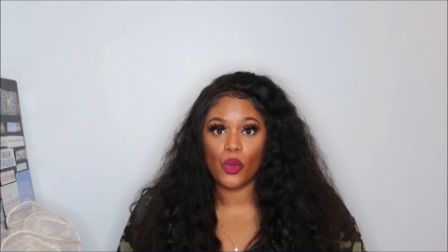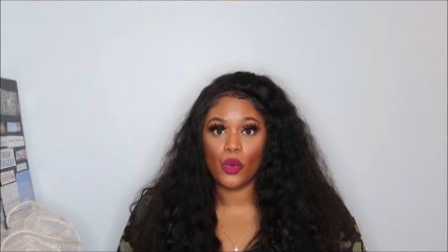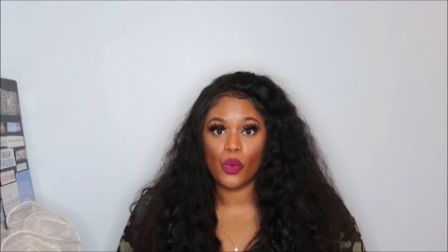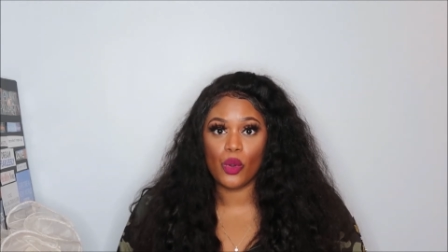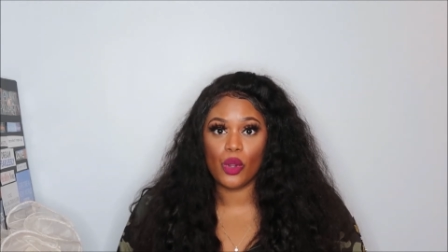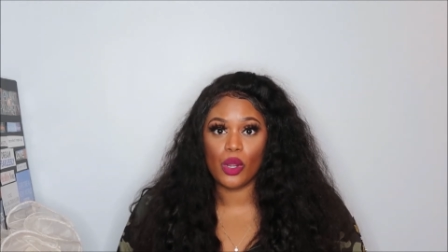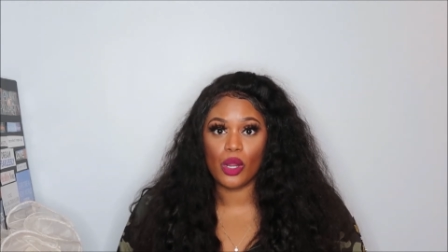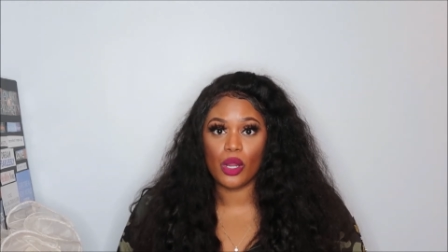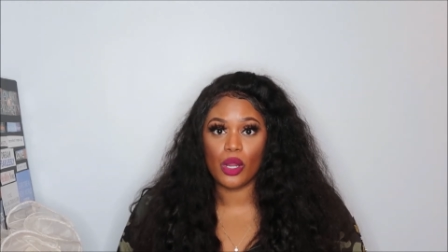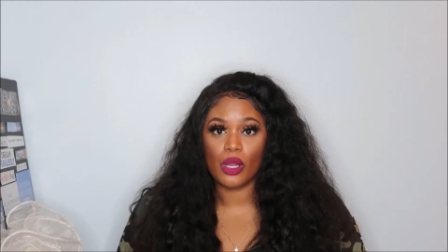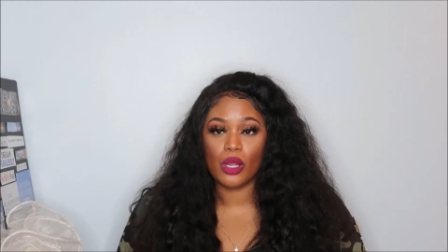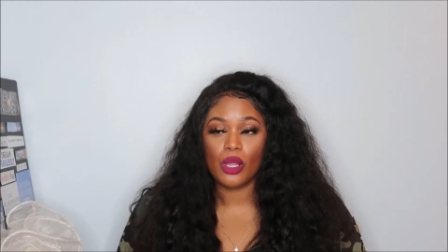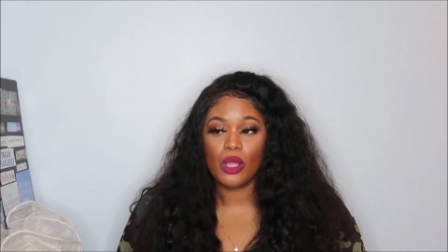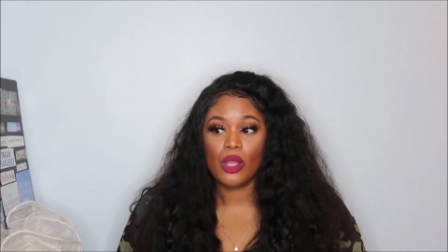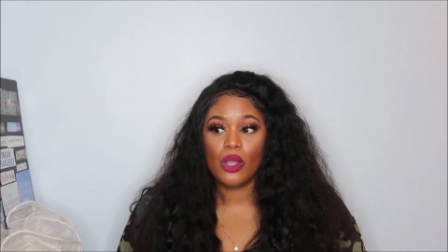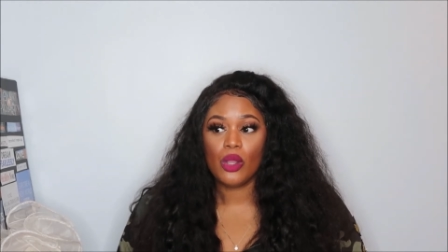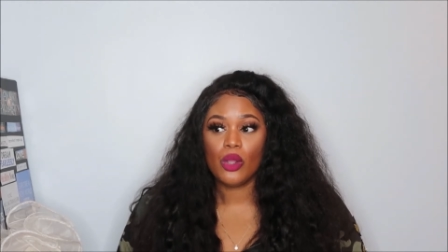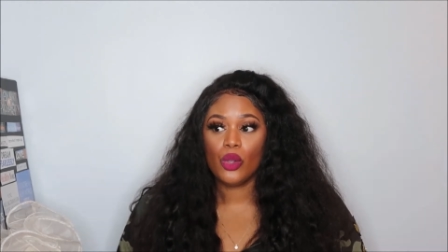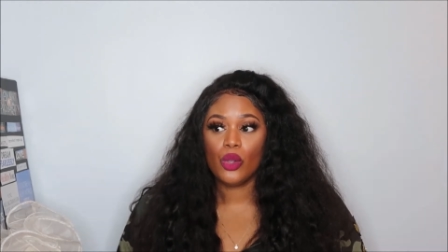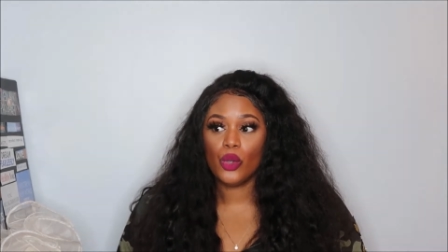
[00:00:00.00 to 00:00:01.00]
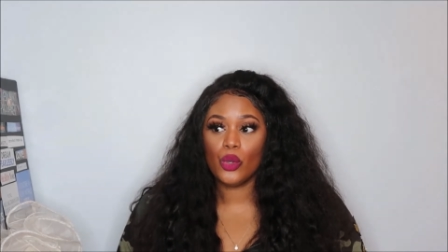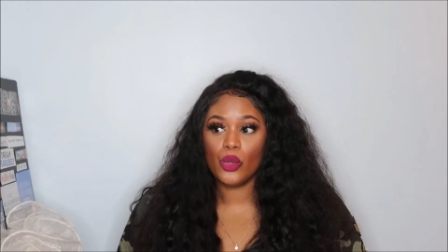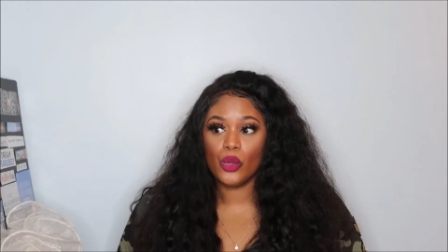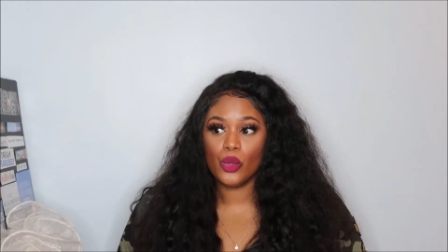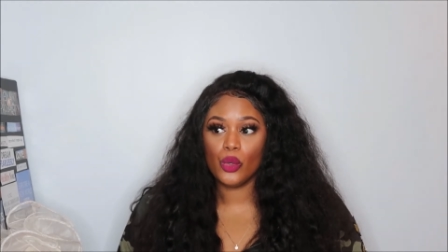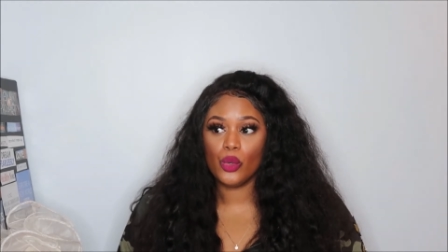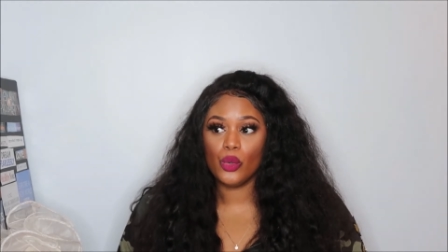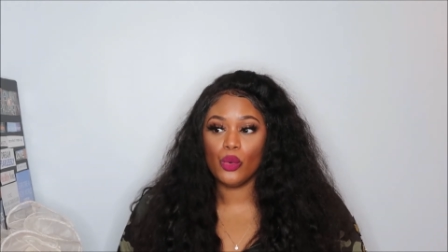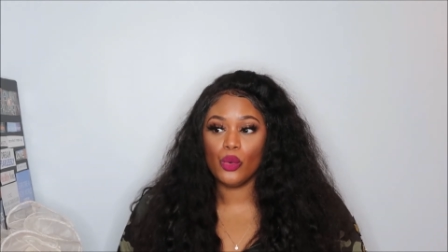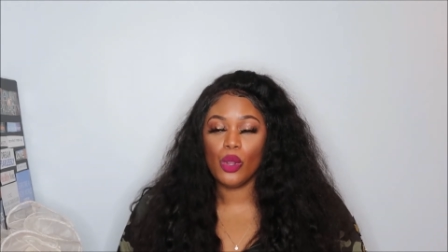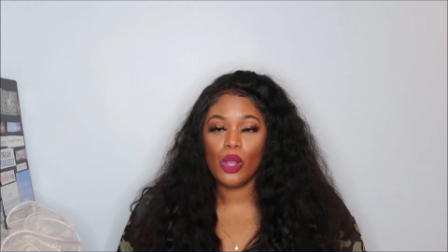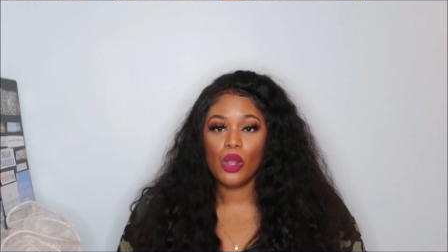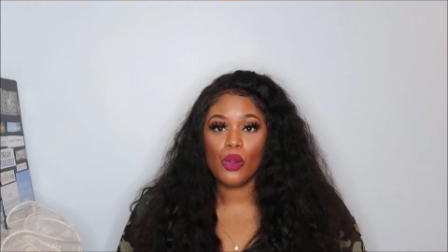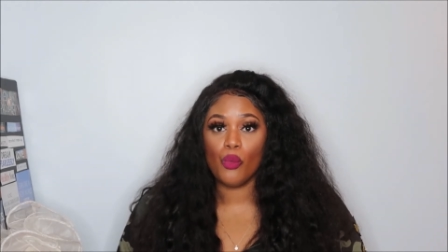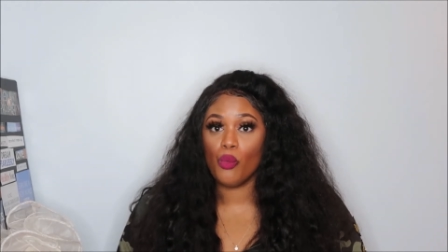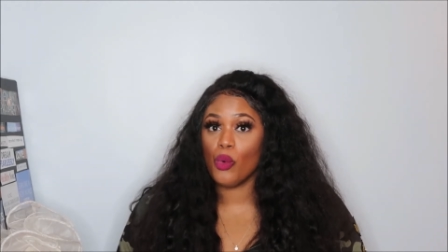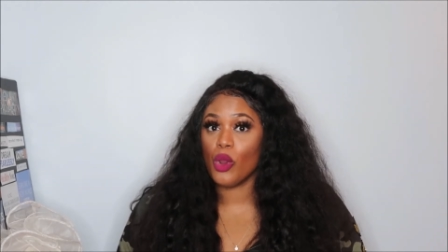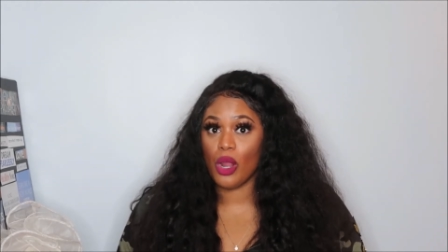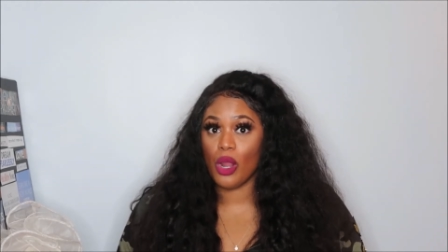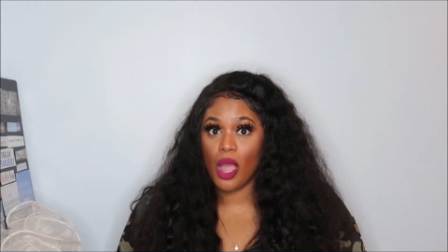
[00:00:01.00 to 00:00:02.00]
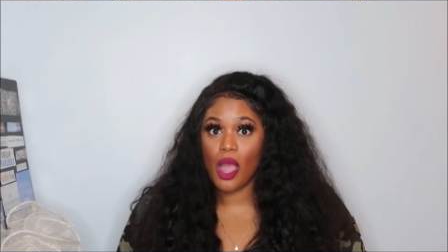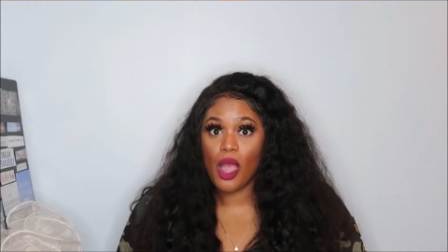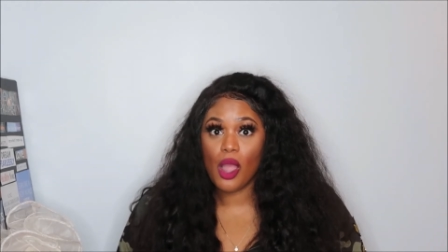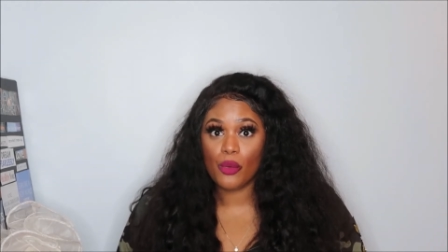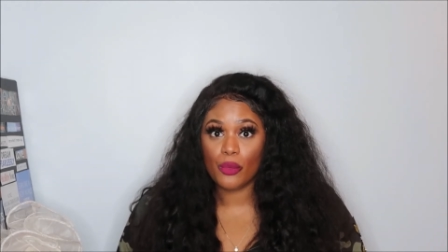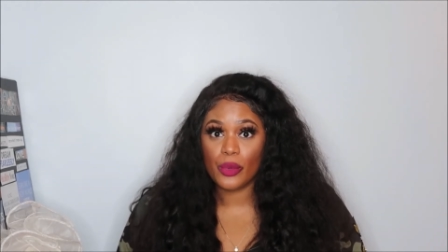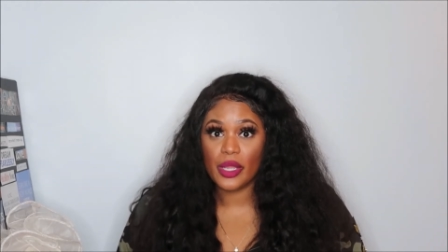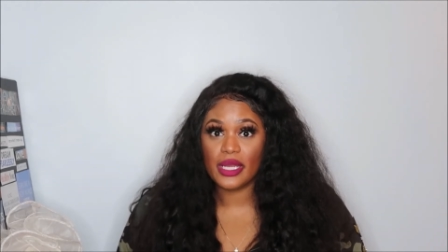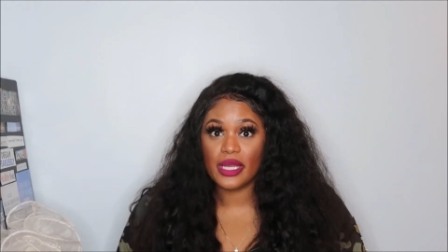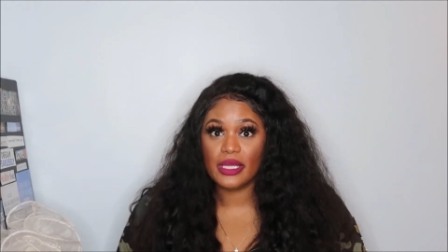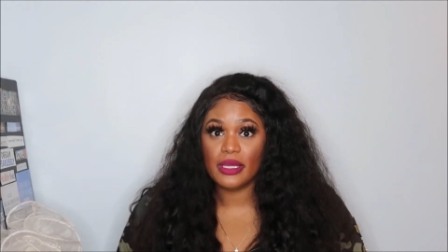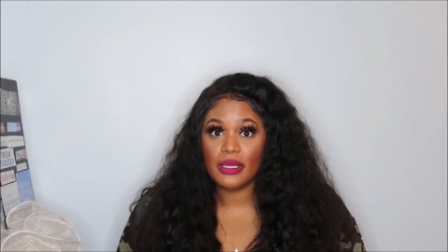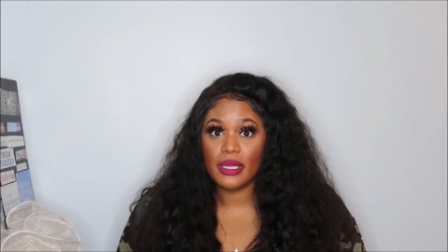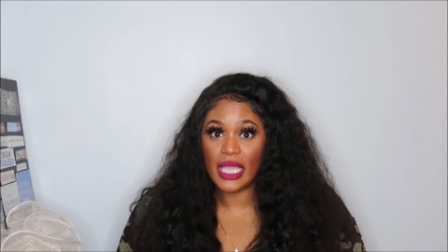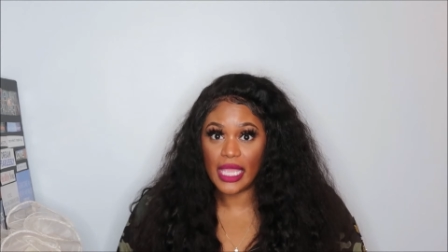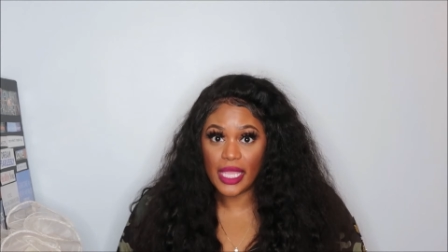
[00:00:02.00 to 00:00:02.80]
or who were already